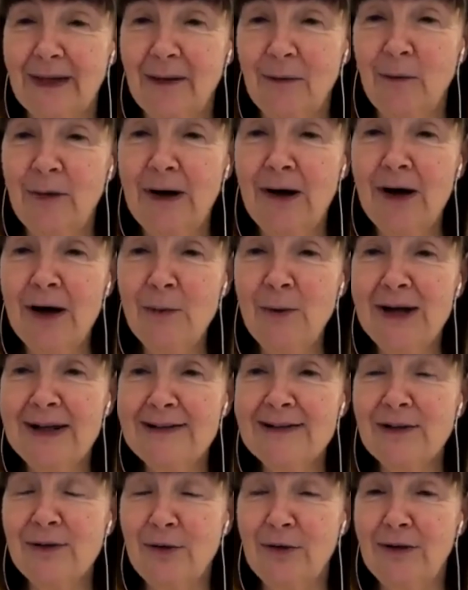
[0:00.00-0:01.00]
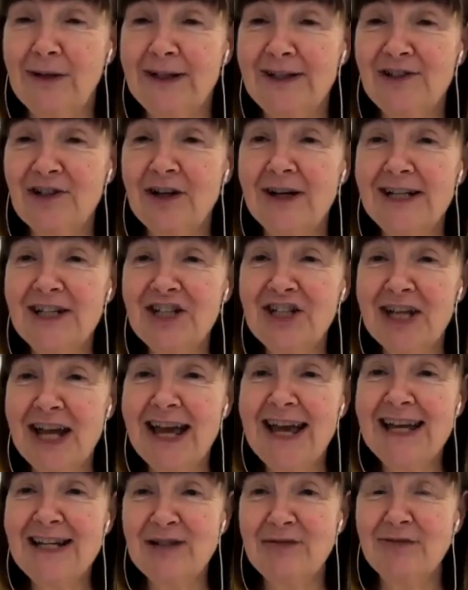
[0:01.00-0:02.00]
When I went to college, I
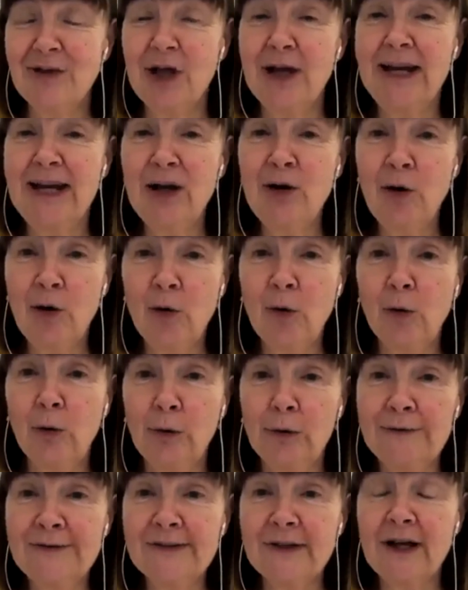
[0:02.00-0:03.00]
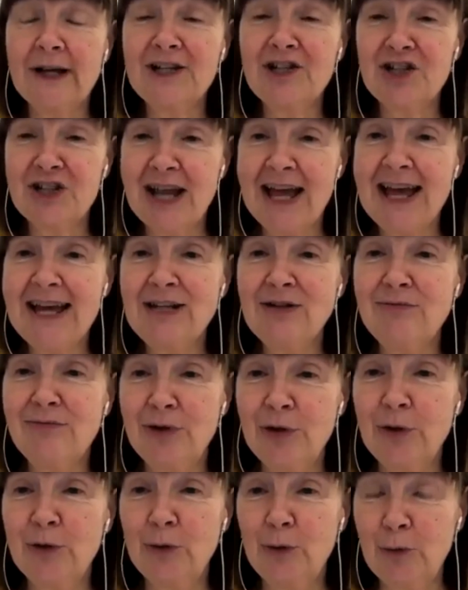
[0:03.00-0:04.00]
shared in halls. I shared a
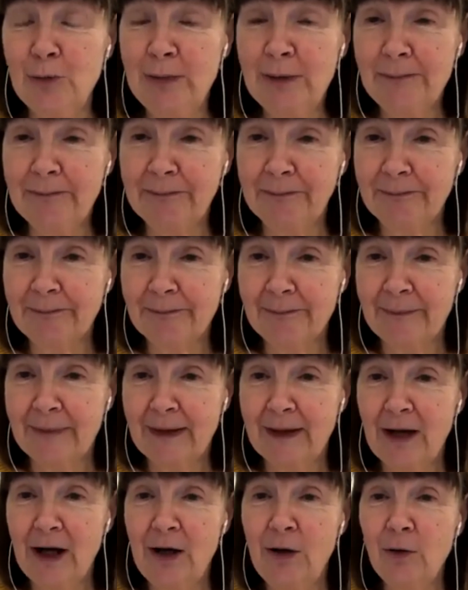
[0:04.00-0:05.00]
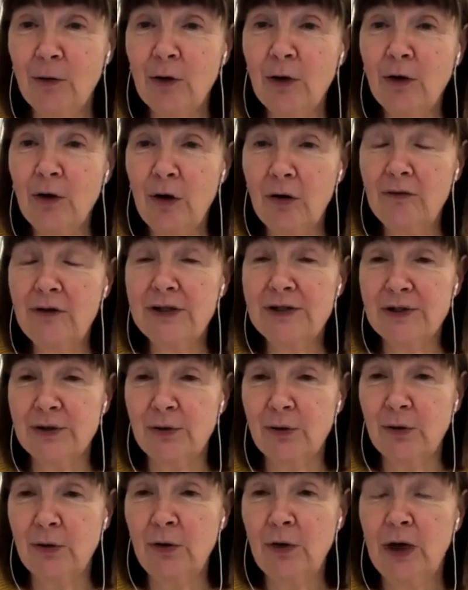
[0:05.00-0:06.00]
room along a
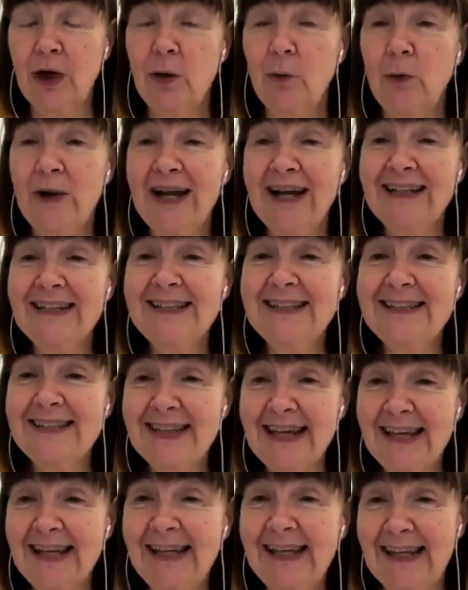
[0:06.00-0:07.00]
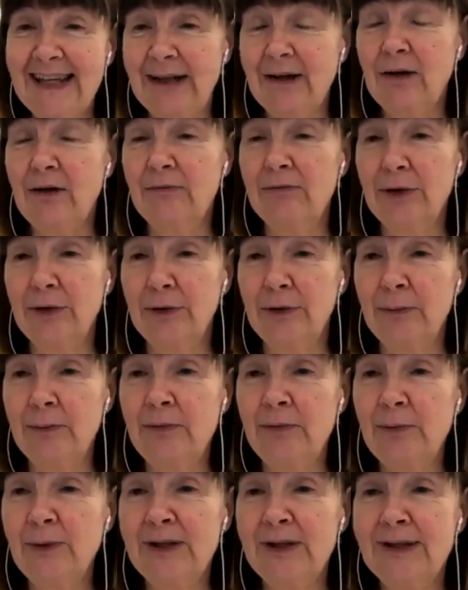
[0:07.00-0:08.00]
corridor. We had a sink in our
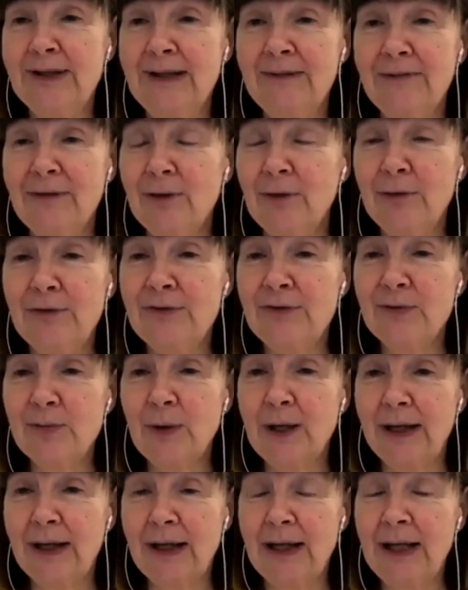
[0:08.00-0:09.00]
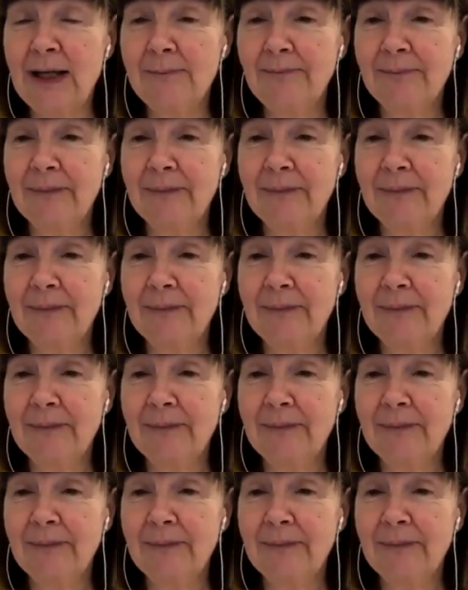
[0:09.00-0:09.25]
rooms. We didn't have an ensuite.